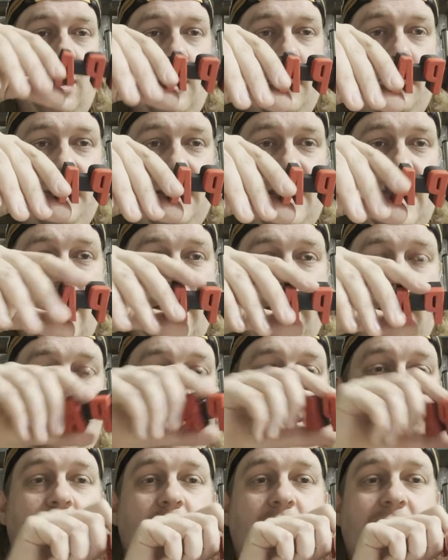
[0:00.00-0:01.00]
IPA.
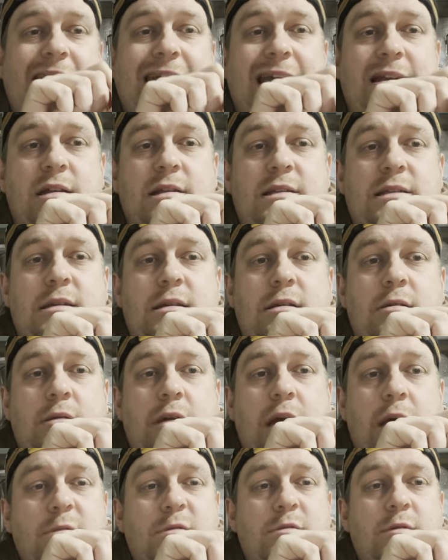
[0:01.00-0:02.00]
And it
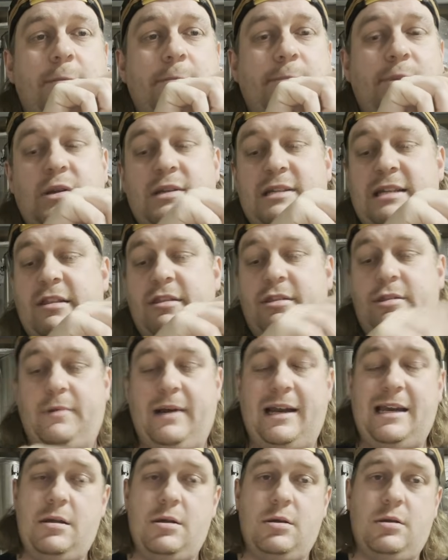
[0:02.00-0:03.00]
comes with a built-in
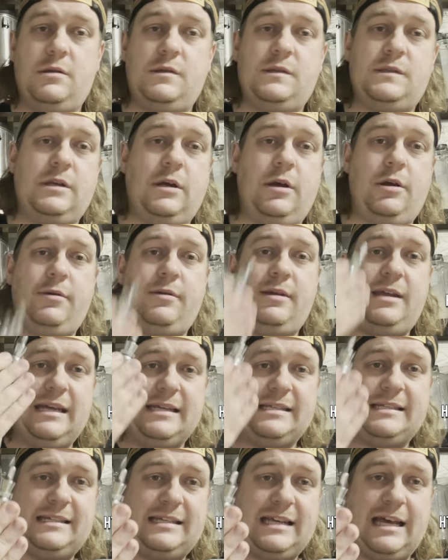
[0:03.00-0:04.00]
thread. So
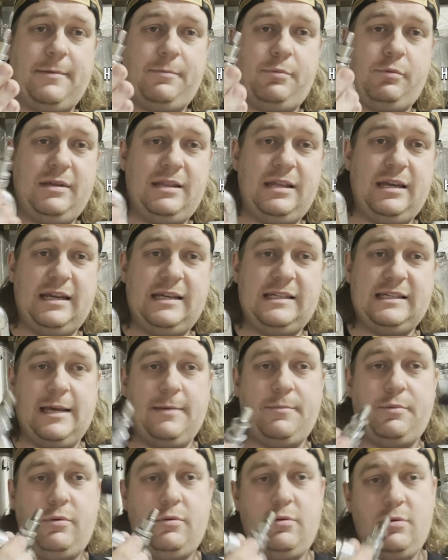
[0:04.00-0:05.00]
here's a tap with an
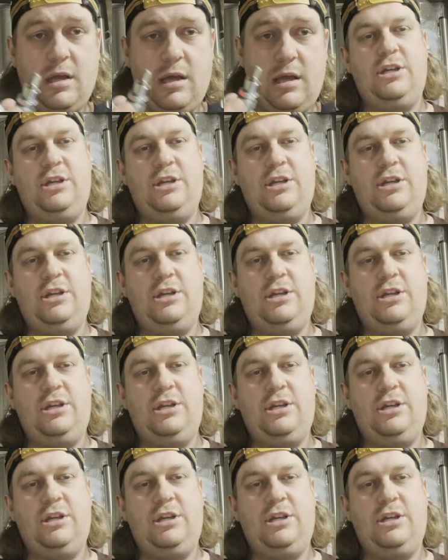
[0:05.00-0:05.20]
example.